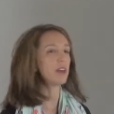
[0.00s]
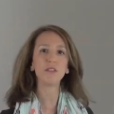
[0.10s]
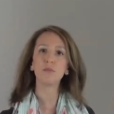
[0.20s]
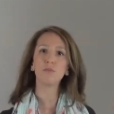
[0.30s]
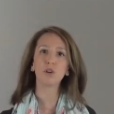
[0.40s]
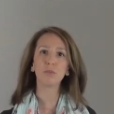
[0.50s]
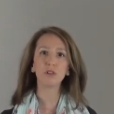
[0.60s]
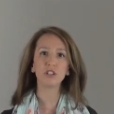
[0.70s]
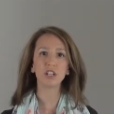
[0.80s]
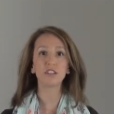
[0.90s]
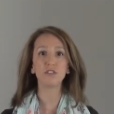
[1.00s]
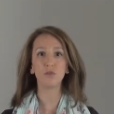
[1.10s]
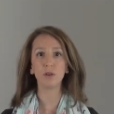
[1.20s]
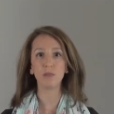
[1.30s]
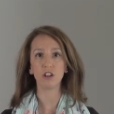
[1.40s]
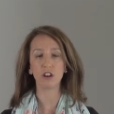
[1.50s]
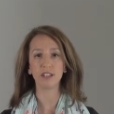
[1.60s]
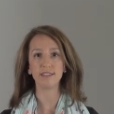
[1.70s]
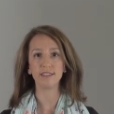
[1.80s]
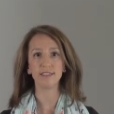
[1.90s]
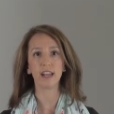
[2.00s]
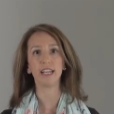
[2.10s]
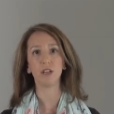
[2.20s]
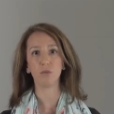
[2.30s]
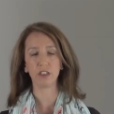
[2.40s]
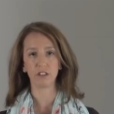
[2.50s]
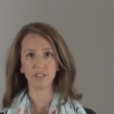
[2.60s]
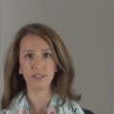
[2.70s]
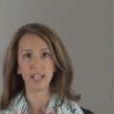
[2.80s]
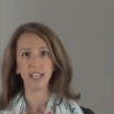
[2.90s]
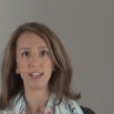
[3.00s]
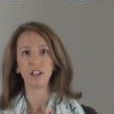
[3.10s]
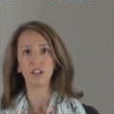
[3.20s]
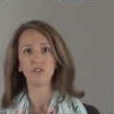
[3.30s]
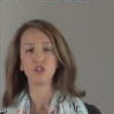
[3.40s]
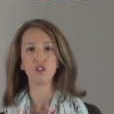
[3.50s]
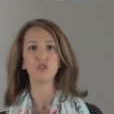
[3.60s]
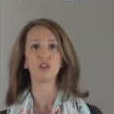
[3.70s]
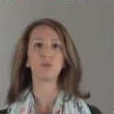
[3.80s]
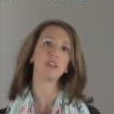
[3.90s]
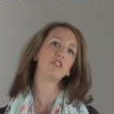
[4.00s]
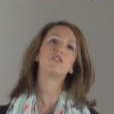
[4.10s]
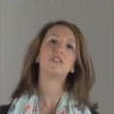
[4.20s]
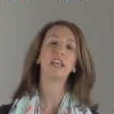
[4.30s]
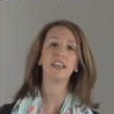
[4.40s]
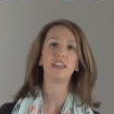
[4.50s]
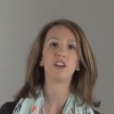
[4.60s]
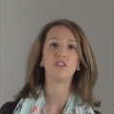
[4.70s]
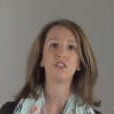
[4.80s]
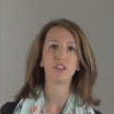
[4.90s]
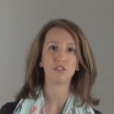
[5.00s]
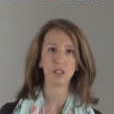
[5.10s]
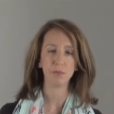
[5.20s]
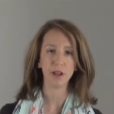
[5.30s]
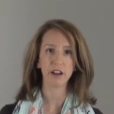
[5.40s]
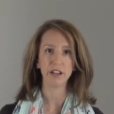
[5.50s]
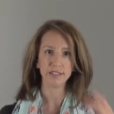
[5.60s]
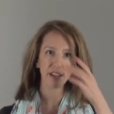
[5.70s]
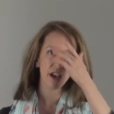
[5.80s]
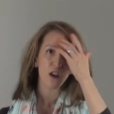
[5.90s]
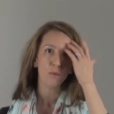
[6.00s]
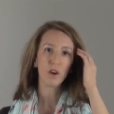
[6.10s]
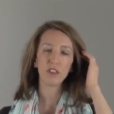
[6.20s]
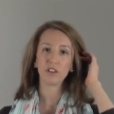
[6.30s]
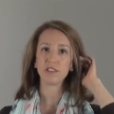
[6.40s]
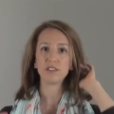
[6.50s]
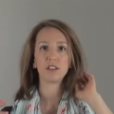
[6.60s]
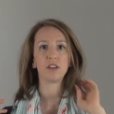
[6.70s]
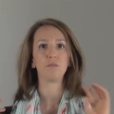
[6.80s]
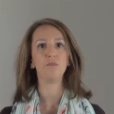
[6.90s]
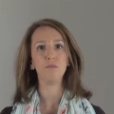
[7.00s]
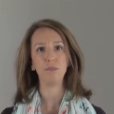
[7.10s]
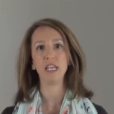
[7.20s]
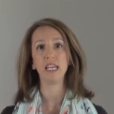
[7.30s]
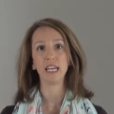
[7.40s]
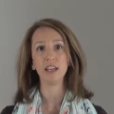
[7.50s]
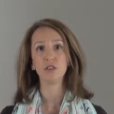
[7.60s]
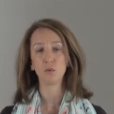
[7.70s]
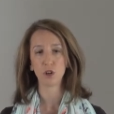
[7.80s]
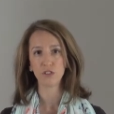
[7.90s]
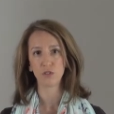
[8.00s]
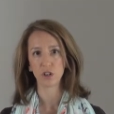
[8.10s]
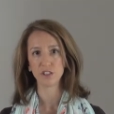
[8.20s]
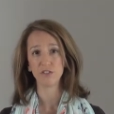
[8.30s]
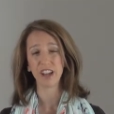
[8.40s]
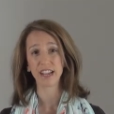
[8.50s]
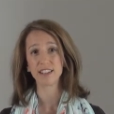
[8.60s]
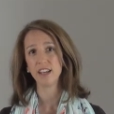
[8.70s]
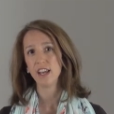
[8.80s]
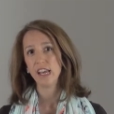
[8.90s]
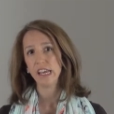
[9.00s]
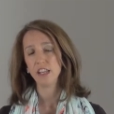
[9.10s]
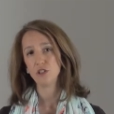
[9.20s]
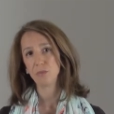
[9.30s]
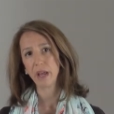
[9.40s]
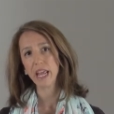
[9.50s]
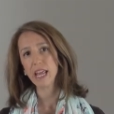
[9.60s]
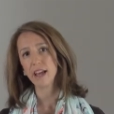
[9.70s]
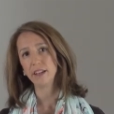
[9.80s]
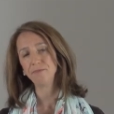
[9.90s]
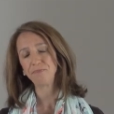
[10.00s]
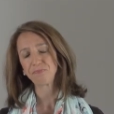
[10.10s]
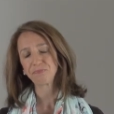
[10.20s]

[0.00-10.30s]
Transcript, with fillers: that the more productive women are in society, whether it's taking care of children, whether it's taking care of elderly parents, whether it's being in the workforce. In fact, in Japan,